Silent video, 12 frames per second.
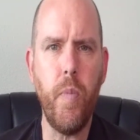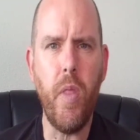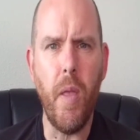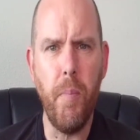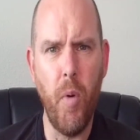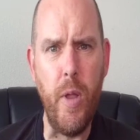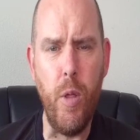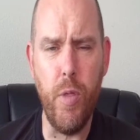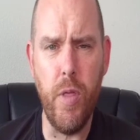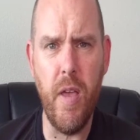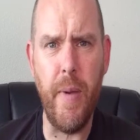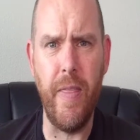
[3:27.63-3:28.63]
But when you
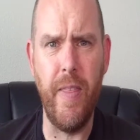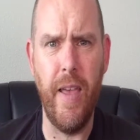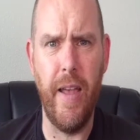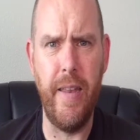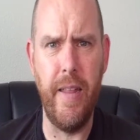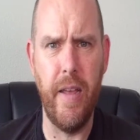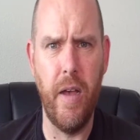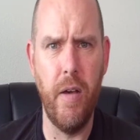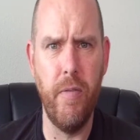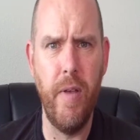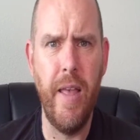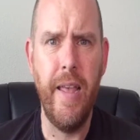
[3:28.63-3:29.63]
think about the idea
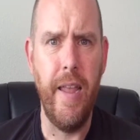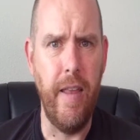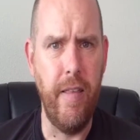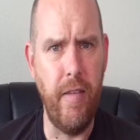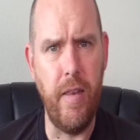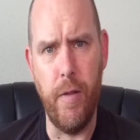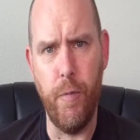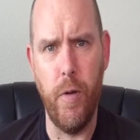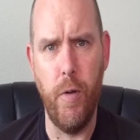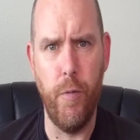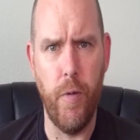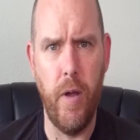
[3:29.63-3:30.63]
of, is it
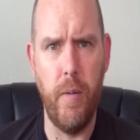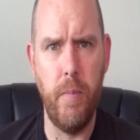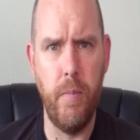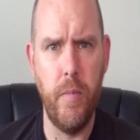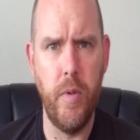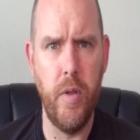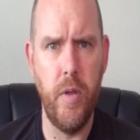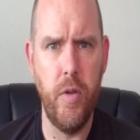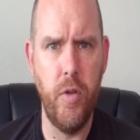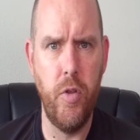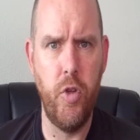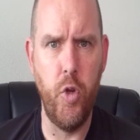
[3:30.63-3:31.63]
different from
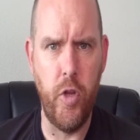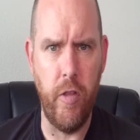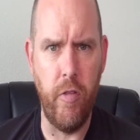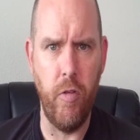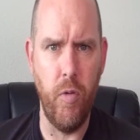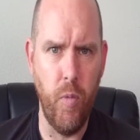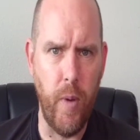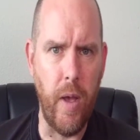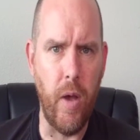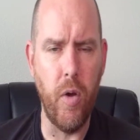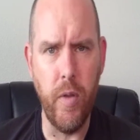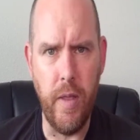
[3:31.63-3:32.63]
Jujutsu?
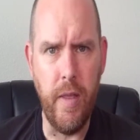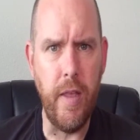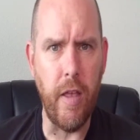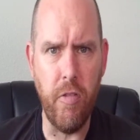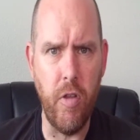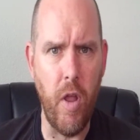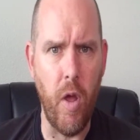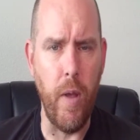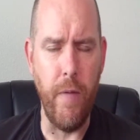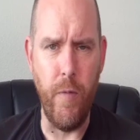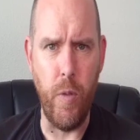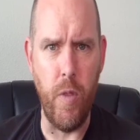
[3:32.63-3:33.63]
Well, yes and no.
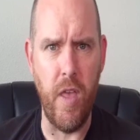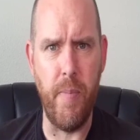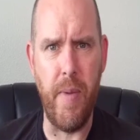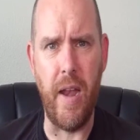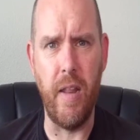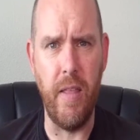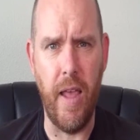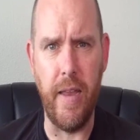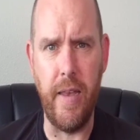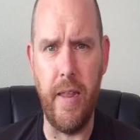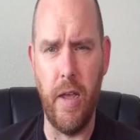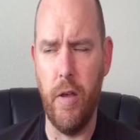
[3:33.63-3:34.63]
If you think about the
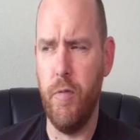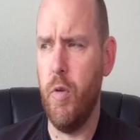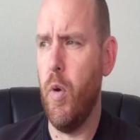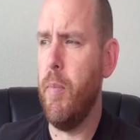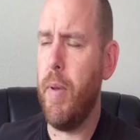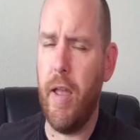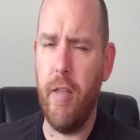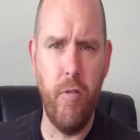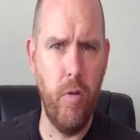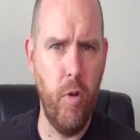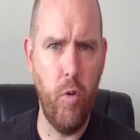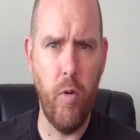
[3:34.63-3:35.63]
idea of going past
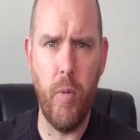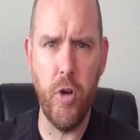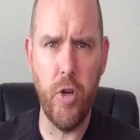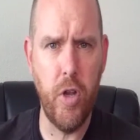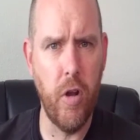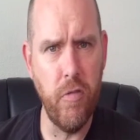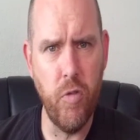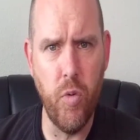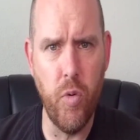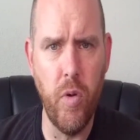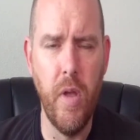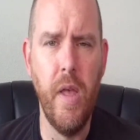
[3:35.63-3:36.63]
your local martial arts
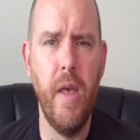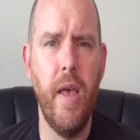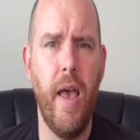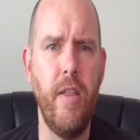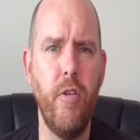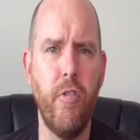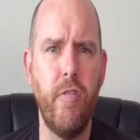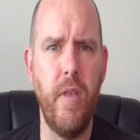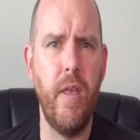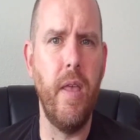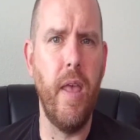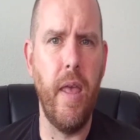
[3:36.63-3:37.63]
school and you're
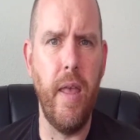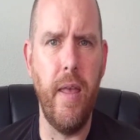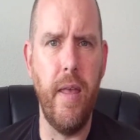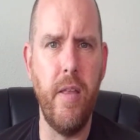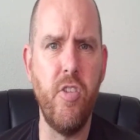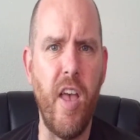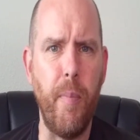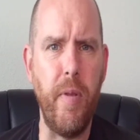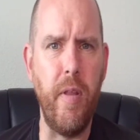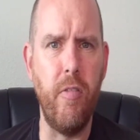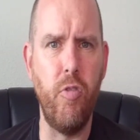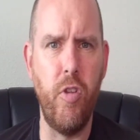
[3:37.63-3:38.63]
seeing a
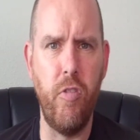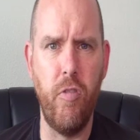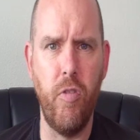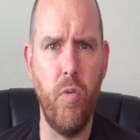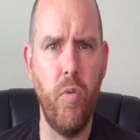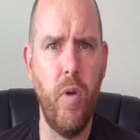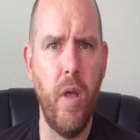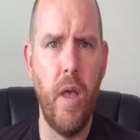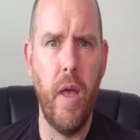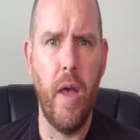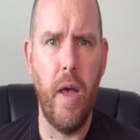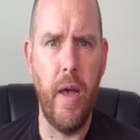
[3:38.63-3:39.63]
Japanese Jujutsu
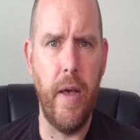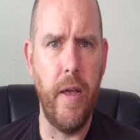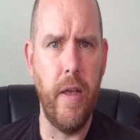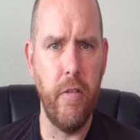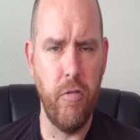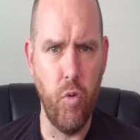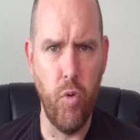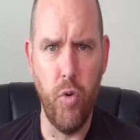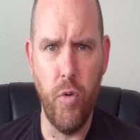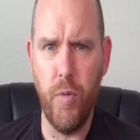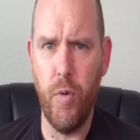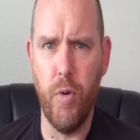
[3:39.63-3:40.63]

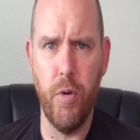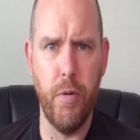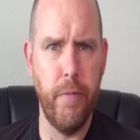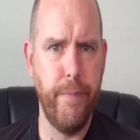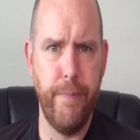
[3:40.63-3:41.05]
school or,